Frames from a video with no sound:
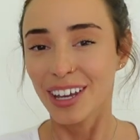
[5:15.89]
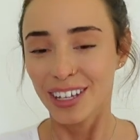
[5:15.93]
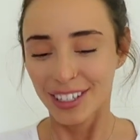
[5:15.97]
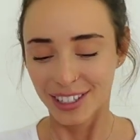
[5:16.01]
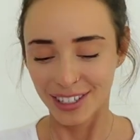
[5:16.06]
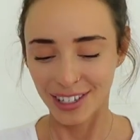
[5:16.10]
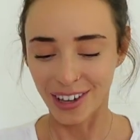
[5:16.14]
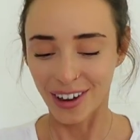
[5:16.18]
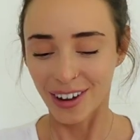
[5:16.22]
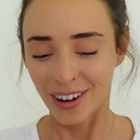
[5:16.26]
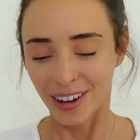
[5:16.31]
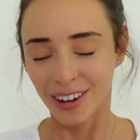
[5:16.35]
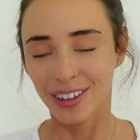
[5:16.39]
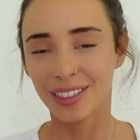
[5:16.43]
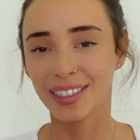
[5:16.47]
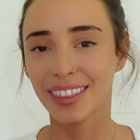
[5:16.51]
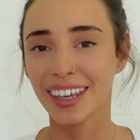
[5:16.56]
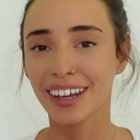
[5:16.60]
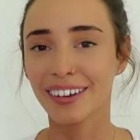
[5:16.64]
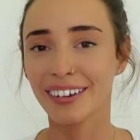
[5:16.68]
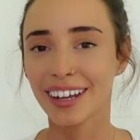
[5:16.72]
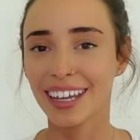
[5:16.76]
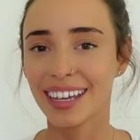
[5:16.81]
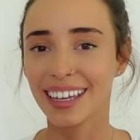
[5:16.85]
So
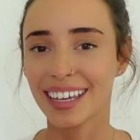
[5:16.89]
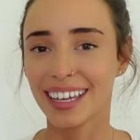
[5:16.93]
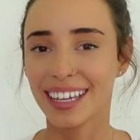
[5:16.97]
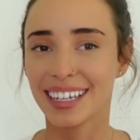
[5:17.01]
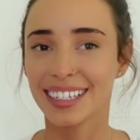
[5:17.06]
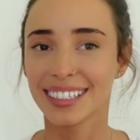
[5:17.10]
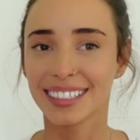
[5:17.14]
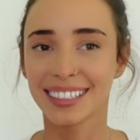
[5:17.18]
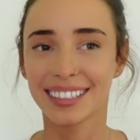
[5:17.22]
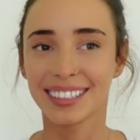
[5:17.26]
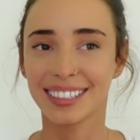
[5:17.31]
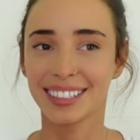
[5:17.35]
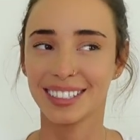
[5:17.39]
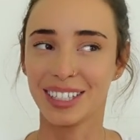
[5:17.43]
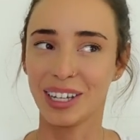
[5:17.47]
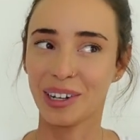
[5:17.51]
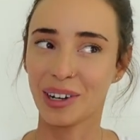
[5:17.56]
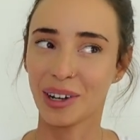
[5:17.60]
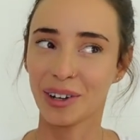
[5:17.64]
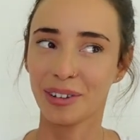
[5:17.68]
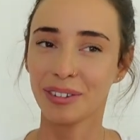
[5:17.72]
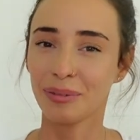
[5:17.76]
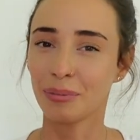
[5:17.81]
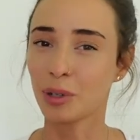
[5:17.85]
theory is, you
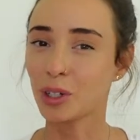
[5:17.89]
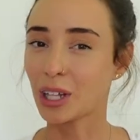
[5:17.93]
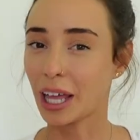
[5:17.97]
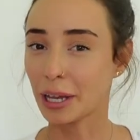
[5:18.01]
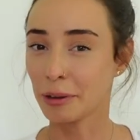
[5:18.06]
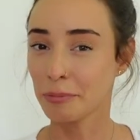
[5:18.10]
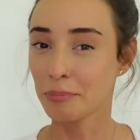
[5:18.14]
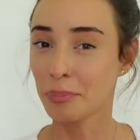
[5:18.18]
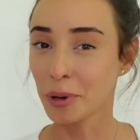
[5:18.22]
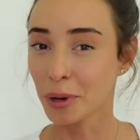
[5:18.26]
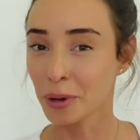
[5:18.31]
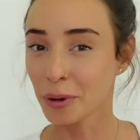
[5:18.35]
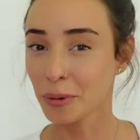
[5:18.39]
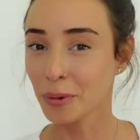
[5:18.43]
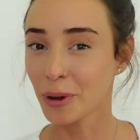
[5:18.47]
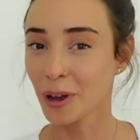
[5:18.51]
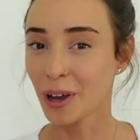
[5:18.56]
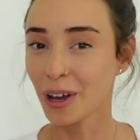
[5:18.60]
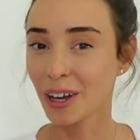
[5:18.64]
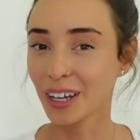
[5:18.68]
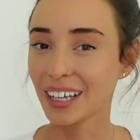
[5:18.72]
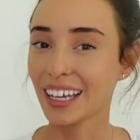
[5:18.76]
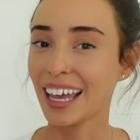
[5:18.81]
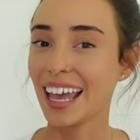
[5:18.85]
know, more like book
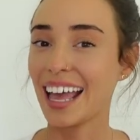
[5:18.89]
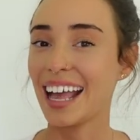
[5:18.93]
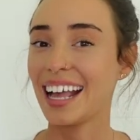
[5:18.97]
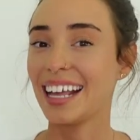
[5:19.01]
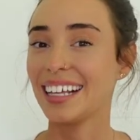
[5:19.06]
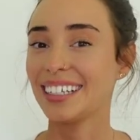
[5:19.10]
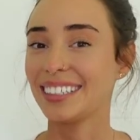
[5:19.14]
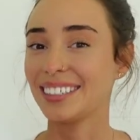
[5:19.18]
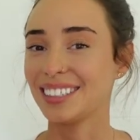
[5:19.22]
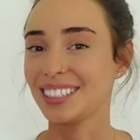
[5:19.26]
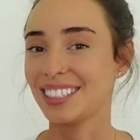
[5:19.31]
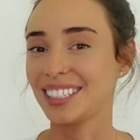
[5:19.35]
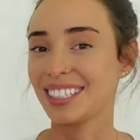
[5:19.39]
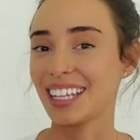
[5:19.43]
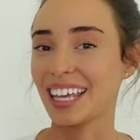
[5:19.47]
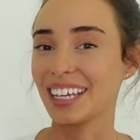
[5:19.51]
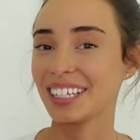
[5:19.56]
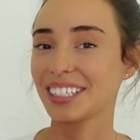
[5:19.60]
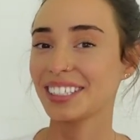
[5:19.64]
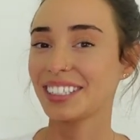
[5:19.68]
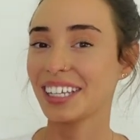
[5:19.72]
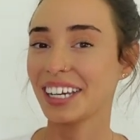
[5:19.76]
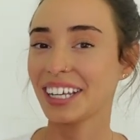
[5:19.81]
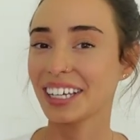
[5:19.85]
work and
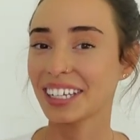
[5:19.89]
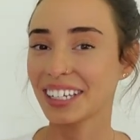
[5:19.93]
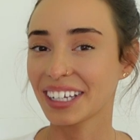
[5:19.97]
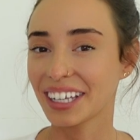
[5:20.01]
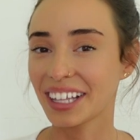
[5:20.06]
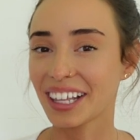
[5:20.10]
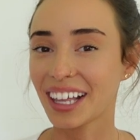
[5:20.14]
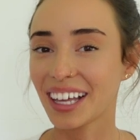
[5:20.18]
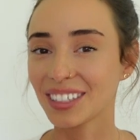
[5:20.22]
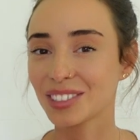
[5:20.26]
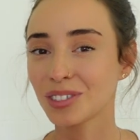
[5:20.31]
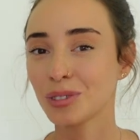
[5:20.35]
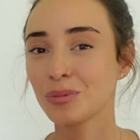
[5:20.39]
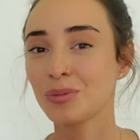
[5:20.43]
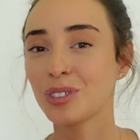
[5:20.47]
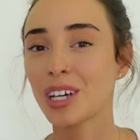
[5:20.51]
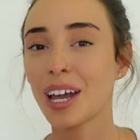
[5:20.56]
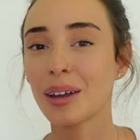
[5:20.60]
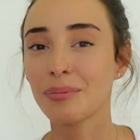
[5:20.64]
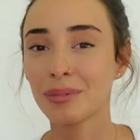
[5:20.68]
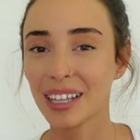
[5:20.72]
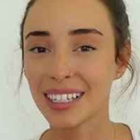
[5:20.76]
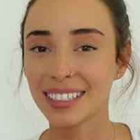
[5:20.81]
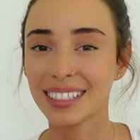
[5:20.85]
like sitting in a classroom
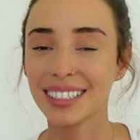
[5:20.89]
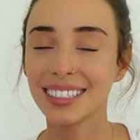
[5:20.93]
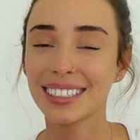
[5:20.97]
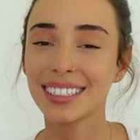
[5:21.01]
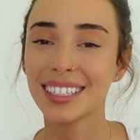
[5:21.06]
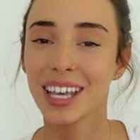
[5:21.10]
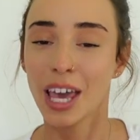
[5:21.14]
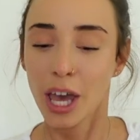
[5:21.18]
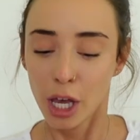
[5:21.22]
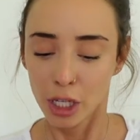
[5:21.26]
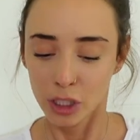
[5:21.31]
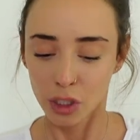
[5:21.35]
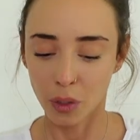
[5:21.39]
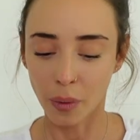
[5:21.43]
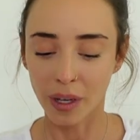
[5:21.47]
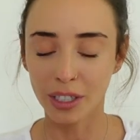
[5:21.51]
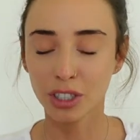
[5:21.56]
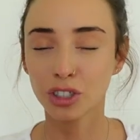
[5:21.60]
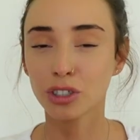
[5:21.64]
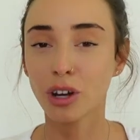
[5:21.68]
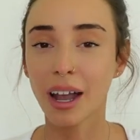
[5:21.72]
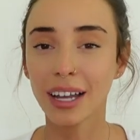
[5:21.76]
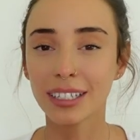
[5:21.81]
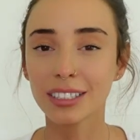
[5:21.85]
type lessons. So
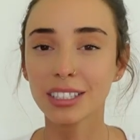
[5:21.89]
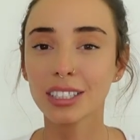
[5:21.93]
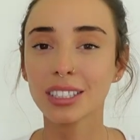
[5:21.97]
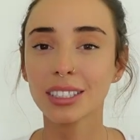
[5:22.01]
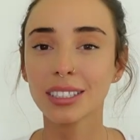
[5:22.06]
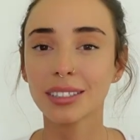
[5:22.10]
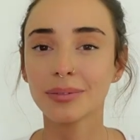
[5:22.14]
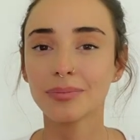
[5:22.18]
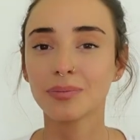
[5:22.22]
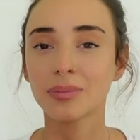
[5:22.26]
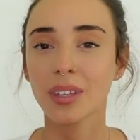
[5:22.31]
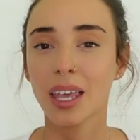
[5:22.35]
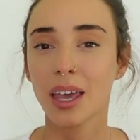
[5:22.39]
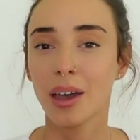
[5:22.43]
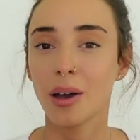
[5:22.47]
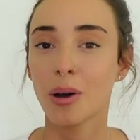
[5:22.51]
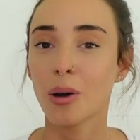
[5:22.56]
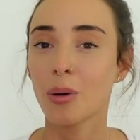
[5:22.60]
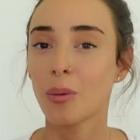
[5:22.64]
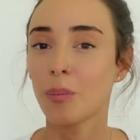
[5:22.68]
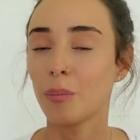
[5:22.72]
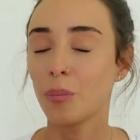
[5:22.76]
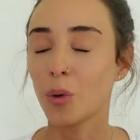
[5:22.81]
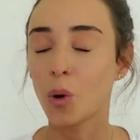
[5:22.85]
I try to
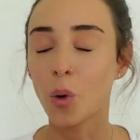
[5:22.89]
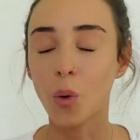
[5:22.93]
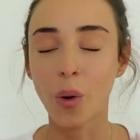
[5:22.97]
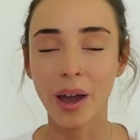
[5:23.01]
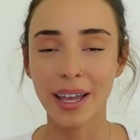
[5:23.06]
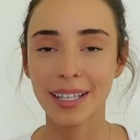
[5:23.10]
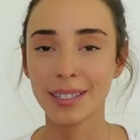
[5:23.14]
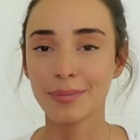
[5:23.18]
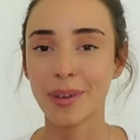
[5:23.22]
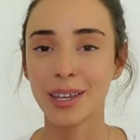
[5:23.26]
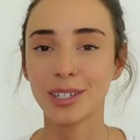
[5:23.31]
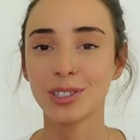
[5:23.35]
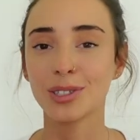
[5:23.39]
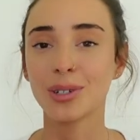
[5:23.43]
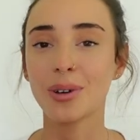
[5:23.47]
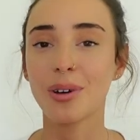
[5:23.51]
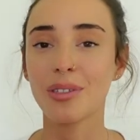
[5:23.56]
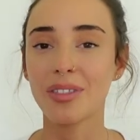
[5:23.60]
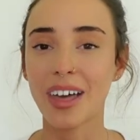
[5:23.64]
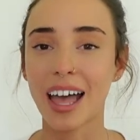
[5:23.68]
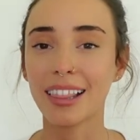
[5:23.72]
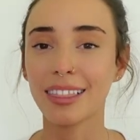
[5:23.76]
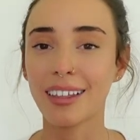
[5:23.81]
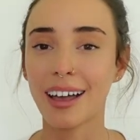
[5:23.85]
always make
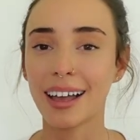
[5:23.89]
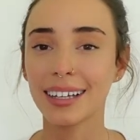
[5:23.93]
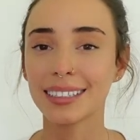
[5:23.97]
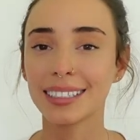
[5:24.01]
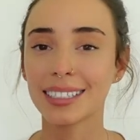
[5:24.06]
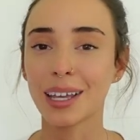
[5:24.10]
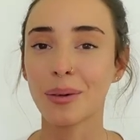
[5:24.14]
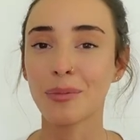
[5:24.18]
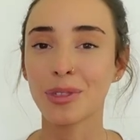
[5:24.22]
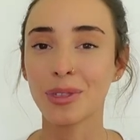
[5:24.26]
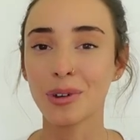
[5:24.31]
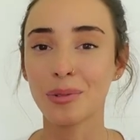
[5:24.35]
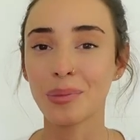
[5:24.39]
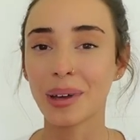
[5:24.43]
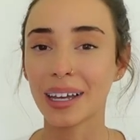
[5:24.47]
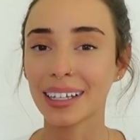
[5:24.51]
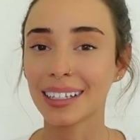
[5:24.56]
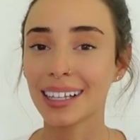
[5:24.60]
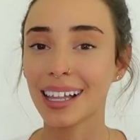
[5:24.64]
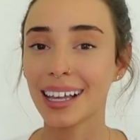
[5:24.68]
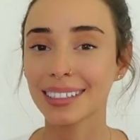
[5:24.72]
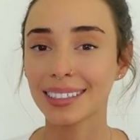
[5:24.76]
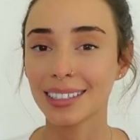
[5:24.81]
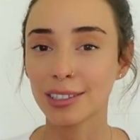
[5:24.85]
sure that lines up with all my
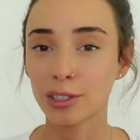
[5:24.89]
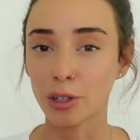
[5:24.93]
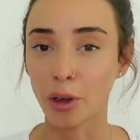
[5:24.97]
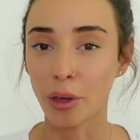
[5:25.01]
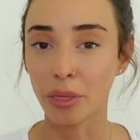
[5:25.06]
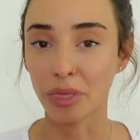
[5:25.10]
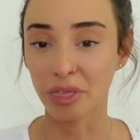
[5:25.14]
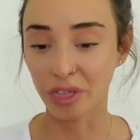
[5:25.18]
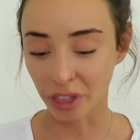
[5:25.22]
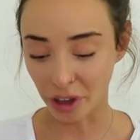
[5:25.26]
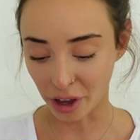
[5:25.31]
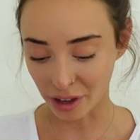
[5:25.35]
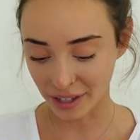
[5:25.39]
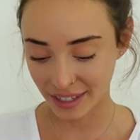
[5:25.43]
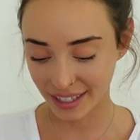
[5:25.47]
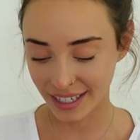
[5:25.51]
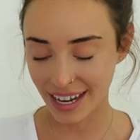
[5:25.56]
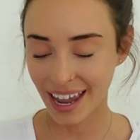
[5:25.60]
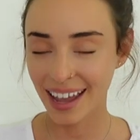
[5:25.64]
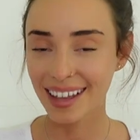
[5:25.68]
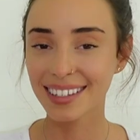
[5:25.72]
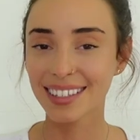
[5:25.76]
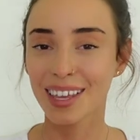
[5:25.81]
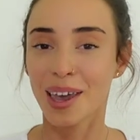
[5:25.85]
classes on
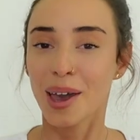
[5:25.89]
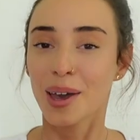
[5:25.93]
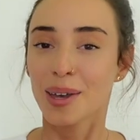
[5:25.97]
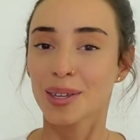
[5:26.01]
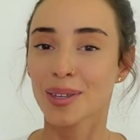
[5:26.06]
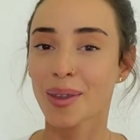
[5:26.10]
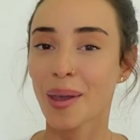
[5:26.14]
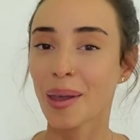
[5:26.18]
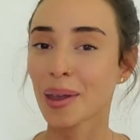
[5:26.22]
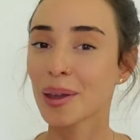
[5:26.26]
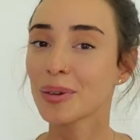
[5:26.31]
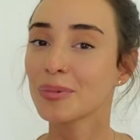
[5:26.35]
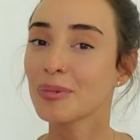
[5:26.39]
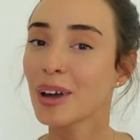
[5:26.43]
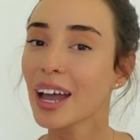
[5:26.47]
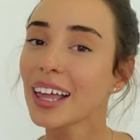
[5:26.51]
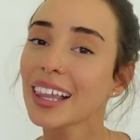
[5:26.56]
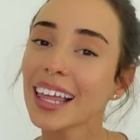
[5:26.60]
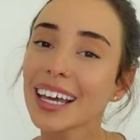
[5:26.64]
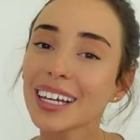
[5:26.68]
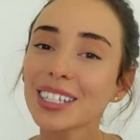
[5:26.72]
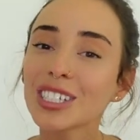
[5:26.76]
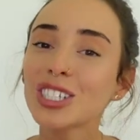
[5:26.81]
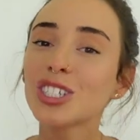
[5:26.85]
Thursdays so I can wear
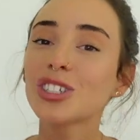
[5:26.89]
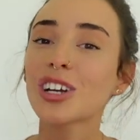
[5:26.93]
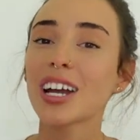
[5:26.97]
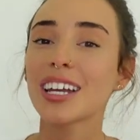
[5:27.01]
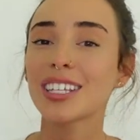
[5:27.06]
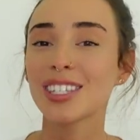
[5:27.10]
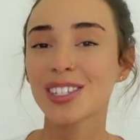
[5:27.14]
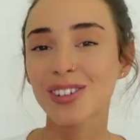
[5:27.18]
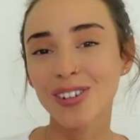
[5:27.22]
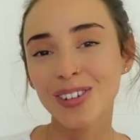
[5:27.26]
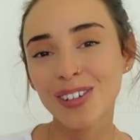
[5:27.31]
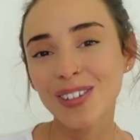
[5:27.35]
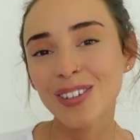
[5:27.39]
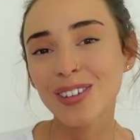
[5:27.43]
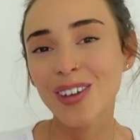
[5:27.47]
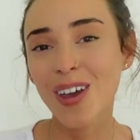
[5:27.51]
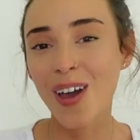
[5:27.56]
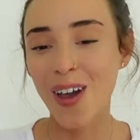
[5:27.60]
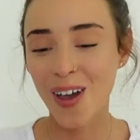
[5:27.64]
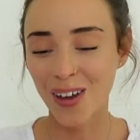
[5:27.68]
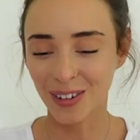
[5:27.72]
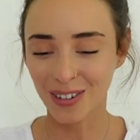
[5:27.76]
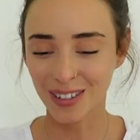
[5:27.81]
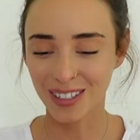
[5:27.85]
like a dress or a
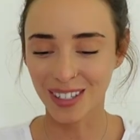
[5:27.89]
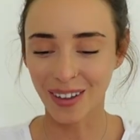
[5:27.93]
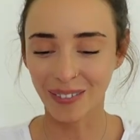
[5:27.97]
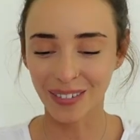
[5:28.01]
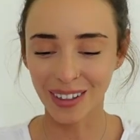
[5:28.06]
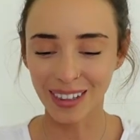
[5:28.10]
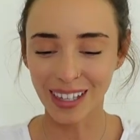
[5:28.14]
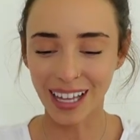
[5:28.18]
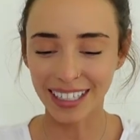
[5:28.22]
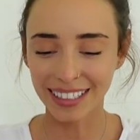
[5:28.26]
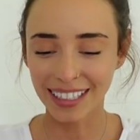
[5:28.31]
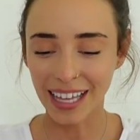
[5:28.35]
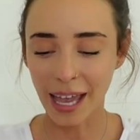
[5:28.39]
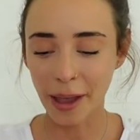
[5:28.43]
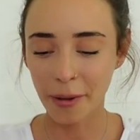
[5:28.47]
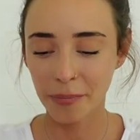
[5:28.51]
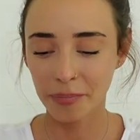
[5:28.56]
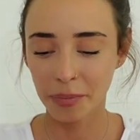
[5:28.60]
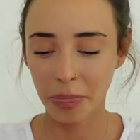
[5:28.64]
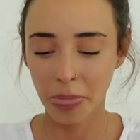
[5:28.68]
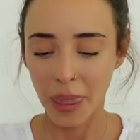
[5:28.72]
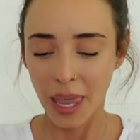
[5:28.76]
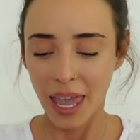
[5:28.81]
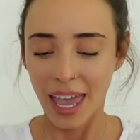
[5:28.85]
skirt or something like
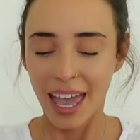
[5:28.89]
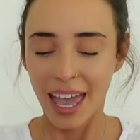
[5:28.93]
that.